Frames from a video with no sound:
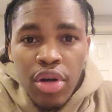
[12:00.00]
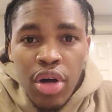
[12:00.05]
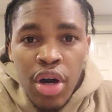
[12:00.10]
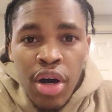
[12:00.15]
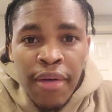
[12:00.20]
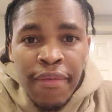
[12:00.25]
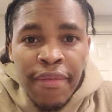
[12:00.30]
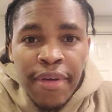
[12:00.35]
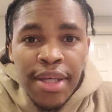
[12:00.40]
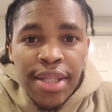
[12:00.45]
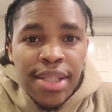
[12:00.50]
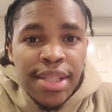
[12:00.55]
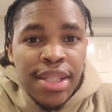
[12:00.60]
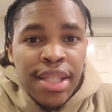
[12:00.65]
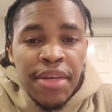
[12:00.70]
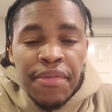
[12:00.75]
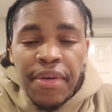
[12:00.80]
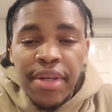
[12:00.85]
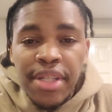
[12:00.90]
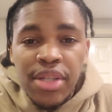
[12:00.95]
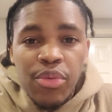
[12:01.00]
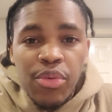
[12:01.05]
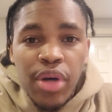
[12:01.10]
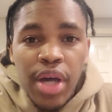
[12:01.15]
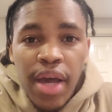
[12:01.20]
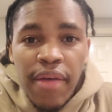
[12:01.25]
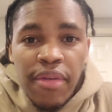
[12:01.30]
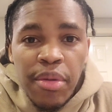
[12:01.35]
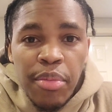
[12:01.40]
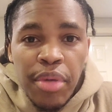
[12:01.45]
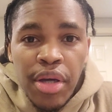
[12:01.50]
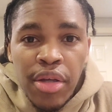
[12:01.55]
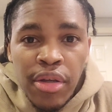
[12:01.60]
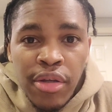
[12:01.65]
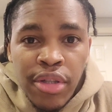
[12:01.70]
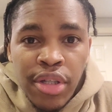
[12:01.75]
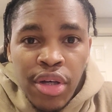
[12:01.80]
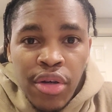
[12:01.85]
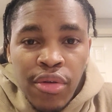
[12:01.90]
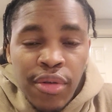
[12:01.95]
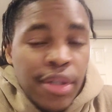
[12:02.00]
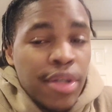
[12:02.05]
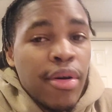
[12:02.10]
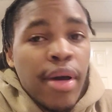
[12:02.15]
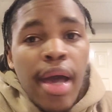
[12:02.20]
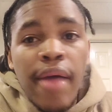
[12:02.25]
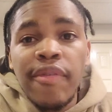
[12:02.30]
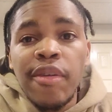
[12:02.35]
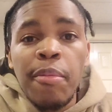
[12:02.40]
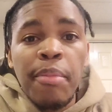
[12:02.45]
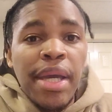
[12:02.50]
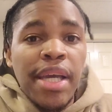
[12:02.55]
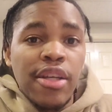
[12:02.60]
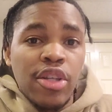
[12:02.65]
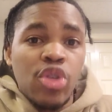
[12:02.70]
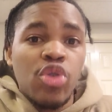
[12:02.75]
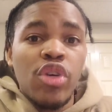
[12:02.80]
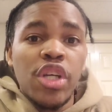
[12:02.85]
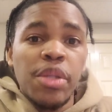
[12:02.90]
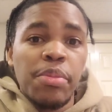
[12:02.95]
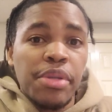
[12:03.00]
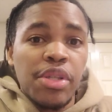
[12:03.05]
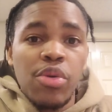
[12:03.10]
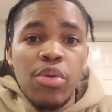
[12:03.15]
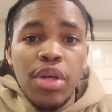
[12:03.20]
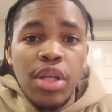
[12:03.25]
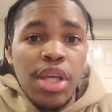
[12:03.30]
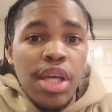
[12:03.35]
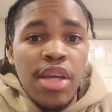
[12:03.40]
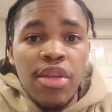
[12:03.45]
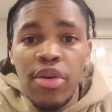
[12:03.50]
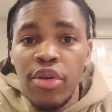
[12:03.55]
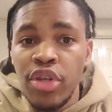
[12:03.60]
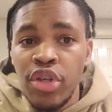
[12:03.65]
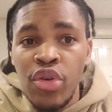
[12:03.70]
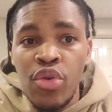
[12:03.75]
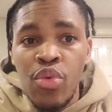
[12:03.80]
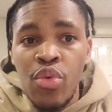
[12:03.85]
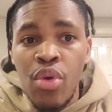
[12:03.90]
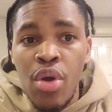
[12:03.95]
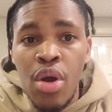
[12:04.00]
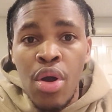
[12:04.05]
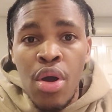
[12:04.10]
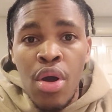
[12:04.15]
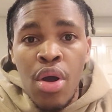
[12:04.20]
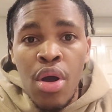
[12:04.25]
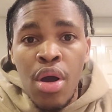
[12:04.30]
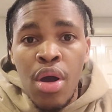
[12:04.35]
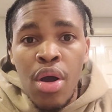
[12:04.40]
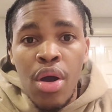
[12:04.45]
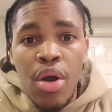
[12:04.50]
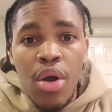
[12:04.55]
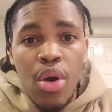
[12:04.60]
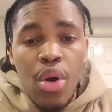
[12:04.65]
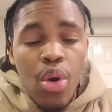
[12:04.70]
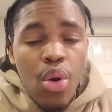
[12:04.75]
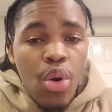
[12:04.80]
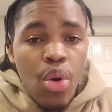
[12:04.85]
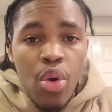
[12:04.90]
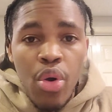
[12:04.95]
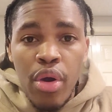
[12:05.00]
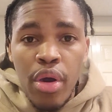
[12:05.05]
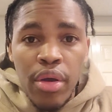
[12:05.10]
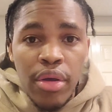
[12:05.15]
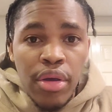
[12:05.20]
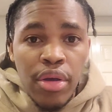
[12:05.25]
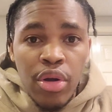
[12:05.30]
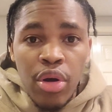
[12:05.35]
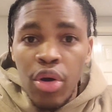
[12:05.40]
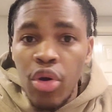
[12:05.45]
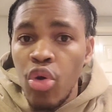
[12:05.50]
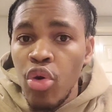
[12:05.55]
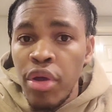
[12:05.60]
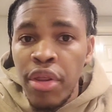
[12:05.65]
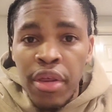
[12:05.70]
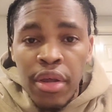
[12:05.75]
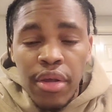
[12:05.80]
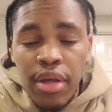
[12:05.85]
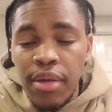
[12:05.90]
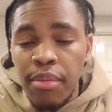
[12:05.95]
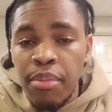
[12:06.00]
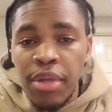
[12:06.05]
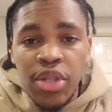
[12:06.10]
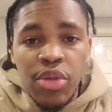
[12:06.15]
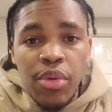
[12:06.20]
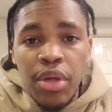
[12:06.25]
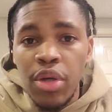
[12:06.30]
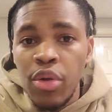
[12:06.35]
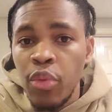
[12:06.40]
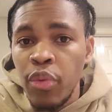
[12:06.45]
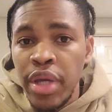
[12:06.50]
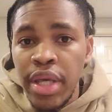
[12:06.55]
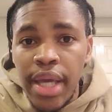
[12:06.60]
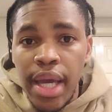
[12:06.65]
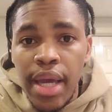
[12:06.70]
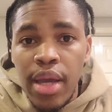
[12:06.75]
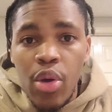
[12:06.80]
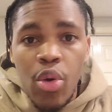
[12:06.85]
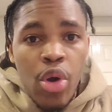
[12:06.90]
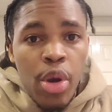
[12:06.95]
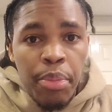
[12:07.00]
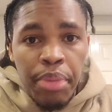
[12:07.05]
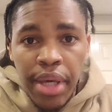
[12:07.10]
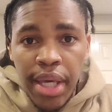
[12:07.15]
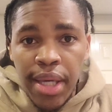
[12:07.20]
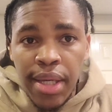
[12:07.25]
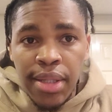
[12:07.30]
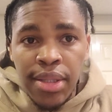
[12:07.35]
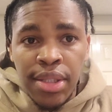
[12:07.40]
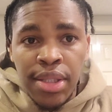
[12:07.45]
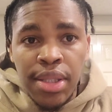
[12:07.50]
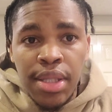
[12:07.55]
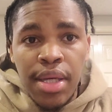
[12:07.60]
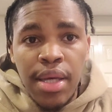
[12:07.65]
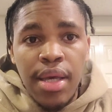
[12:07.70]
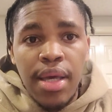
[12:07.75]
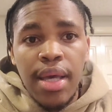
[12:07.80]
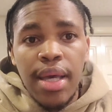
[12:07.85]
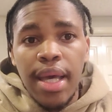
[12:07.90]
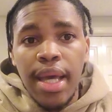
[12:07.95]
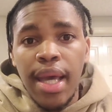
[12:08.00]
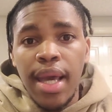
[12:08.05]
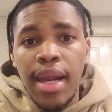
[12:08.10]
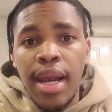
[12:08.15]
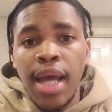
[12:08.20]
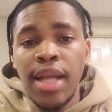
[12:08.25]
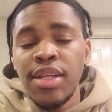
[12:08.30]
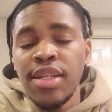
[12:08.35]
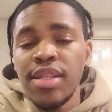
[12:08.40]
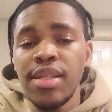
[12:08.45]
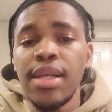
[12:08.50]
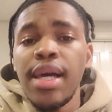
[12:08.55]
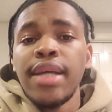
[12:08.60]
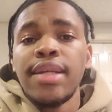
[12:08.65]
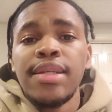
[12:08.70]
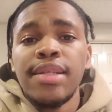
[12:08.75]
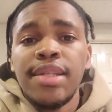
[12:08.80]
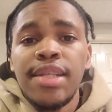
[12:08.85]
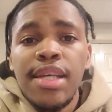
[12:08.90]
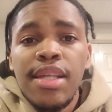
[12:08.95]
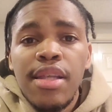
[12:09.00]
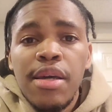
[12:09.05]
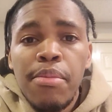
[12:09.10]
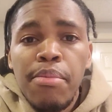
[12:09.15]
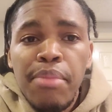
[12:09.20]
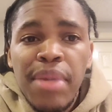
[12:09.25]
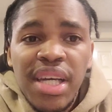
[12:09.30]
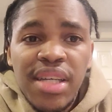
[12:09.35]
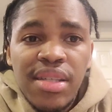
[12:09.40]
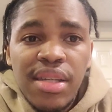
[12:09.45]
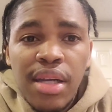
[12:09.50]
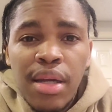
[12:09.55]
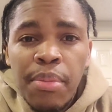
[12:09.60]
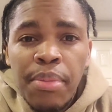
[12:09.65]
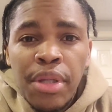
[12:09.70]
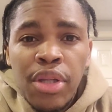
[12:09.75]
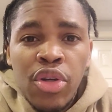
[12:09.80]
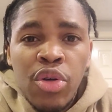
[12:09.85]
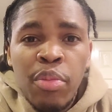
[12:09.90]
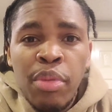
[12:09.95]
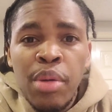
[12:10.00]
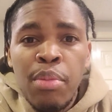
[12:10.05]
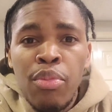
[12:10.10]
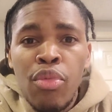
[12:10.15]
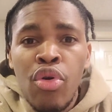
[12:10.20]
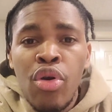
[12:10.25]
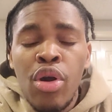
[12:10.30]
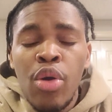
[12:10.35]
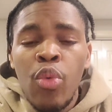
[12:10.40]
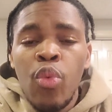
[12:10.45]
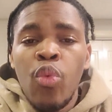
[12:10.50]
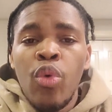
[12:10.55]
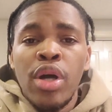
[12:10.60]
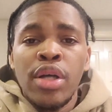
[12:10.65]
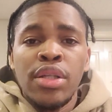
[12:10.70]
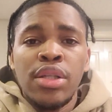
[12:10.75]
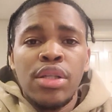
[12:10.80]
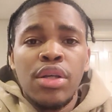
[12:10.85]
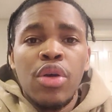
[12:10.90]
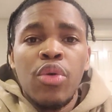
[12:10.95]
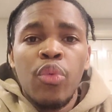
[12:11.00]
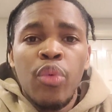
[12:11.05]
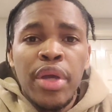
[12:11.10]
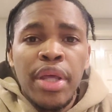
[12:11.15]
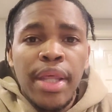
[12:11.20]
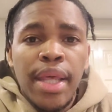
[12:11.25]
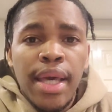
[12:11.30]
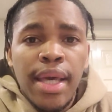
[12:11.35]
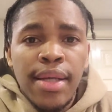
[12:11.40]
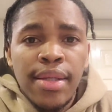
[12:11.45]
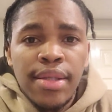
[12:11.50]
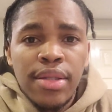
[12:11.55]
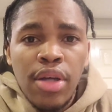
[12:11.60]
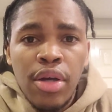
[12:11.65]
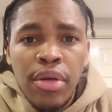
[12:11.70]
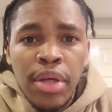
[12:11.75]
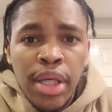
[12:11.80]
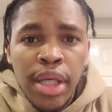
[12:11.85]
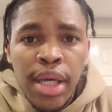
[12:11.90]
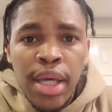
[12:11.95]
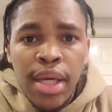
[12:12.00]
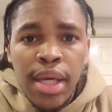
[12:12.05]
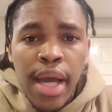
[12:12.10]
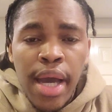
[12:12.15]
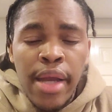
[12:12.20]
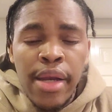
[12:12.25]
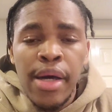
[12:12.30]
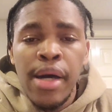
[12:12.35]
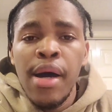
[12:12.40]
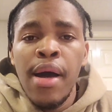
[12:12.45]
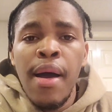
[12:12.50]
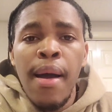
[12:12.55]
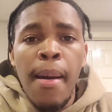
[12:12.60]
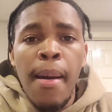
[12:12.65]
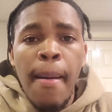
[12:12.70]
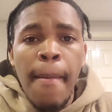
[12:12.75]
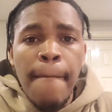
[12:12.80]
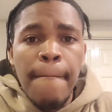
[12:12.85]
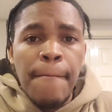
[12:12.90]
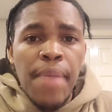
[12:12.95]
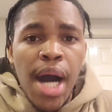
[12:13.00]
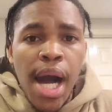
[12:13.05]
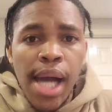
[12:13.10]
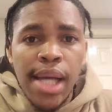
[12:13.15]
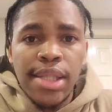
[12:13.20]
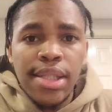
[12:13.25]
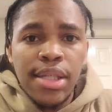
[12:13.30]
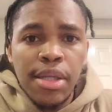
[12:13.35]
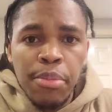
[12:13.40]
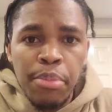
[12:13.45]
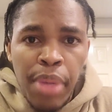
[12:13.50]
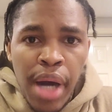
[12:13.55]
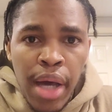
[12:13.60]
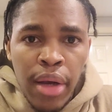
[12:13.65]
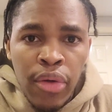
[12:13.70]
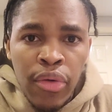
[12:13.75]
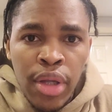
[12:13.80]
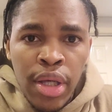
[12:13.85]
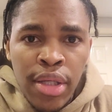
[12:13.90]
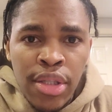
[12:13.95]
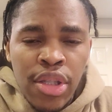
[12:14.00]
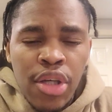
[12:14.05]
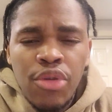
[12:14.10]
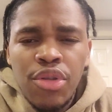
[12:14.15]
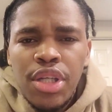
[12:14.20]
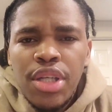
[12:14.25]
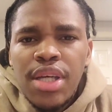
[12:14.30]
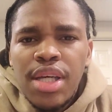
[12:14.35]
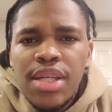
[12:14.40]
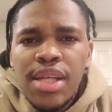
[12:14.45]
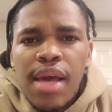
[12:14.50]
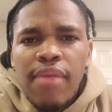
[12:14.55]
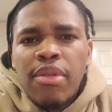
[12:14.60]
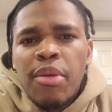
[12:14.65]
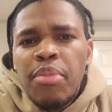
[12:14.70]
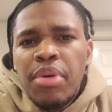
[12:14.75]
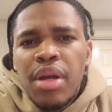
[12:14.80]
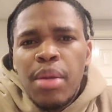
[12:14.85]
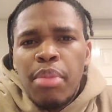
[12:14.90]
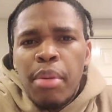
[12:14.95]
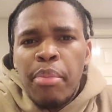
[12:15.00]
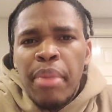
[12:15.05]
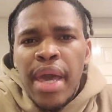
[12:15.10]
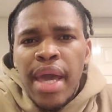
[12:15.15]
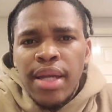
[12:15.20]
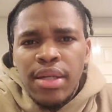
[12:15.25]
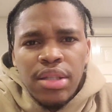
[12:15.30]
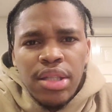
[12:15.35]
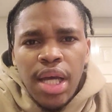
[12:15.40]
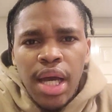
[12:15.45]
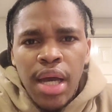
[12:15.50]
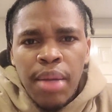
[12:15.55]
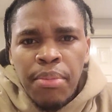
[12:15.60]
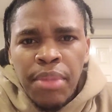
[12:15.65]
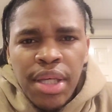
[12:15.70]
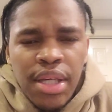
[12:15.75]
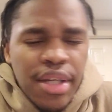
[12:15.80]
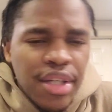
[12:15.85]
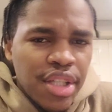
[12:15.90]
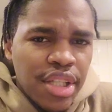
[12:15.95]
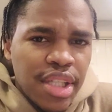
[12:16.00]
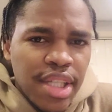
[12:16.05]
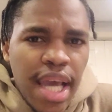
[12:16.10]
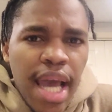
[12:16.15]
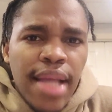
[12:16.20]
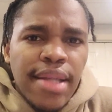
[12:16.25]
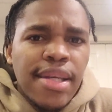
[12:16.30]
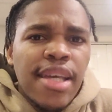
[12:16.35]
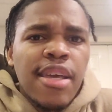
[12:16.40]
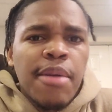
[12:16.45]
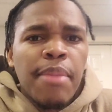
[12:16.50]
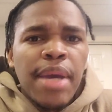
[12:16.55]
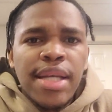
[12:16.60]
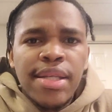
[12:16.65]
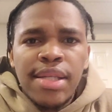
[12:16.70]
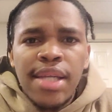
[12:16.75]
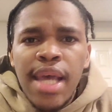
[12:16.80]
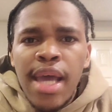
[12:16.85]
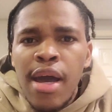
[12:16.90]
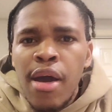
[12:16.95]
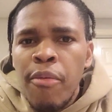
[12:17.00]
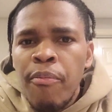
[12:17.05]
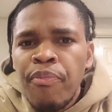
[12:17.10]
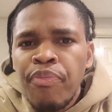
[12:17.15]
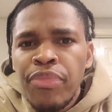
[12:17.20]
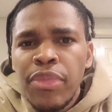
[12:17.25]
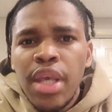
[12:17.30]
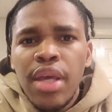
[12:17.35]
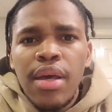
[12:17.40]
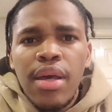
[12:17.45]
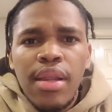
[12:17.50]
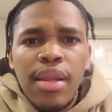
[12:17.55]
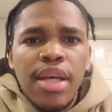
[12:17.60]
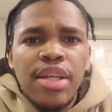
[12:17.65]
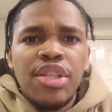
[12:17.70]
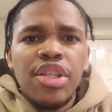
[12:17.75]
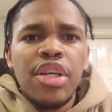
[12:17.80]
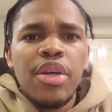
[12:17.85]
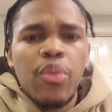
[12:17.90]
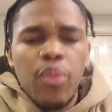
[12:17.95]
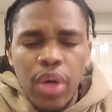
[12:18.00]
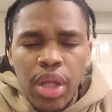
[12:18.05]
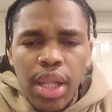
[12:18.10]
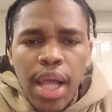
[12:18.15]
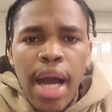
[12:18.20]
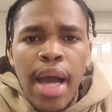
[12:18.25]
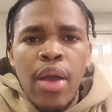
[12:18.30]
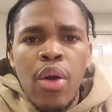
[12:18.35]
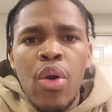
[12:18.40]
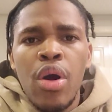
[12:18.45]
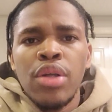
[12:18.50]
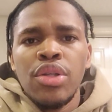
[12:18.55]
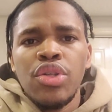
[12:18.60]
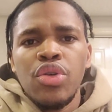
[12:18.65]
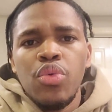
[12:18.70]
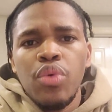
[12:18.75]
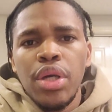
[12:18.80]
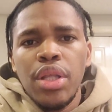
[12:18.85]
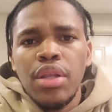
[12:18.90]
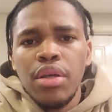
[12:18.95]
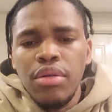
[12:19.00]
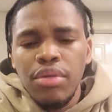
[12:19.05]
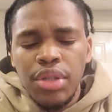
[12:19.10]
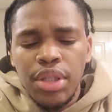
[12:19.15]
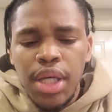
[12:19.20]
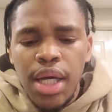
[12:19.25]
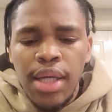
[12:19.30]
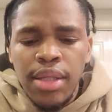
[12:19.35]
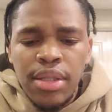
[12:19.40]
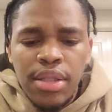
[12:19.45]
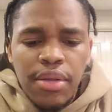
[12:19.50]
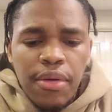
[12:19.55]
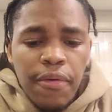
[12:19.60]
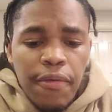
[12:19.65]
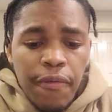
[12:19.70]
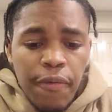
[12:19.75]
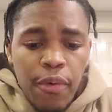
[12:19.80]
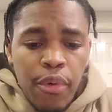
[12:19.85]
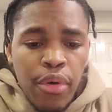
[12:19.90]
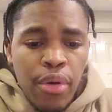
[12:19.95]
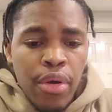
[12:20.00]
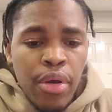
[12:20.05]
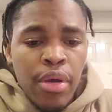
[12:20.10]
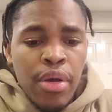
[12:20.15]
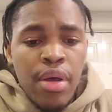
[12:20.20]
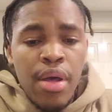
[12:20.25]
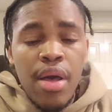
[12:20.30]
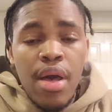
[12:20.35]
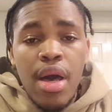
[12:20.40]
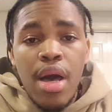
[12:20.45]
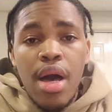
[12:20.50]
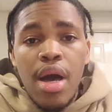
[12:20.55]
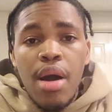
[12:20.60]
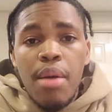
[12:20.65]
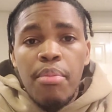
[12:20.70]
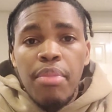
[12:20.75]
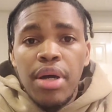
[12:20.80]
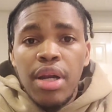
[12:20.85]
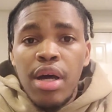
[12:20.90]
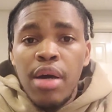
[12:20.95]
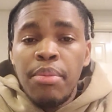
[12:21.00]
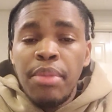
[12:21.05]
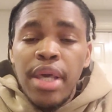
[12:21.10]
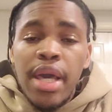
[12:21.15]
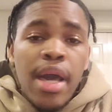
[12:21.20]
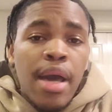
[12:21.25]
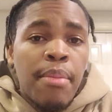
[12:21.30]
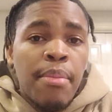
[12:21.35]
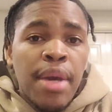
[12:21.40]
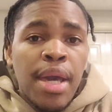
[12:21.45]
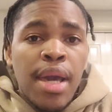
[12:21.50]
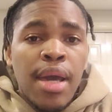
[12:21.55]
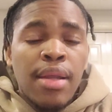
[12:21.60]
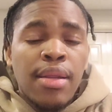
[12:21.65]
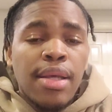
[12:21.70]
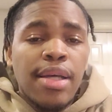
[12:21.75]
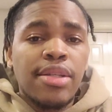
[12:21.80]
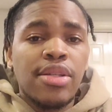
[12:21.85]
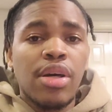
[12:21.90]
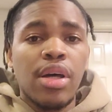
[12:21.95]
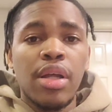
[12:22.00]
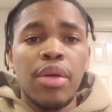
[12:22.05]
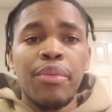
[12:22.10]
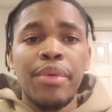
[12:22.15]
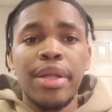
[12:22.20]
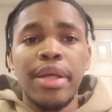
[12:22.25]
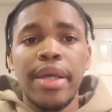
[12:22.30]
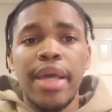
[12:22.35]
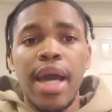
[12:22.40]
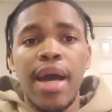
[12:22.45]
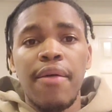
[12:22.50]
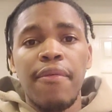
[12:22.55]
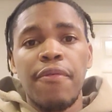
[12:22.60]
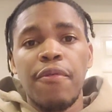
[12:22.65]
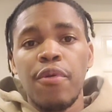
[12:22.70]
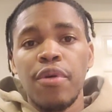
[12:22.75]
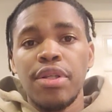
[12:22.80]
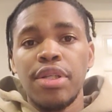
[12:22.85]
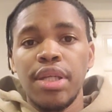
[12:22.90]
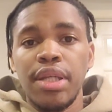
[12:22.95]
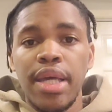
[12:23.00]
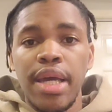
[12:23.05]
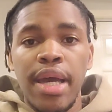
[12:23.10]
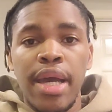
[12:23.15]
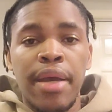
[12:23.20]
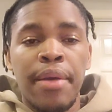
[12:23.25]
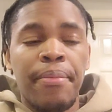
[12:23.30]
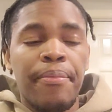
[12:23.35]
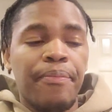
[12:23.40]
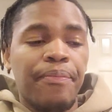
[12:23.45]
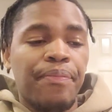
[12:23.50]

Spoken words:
offense. Defensive will have to be on their toes. They'll have to make a choice between either you or between Enrique or Paige. And I just like to see them mix it up a little bit more once Enrique is starting to get kind of boxed and bottled in. So she doesn't have to put up a bad shot because she's got teammates now that she can rely on to hit those shots for her. But yeah, man, that's all I really got for today.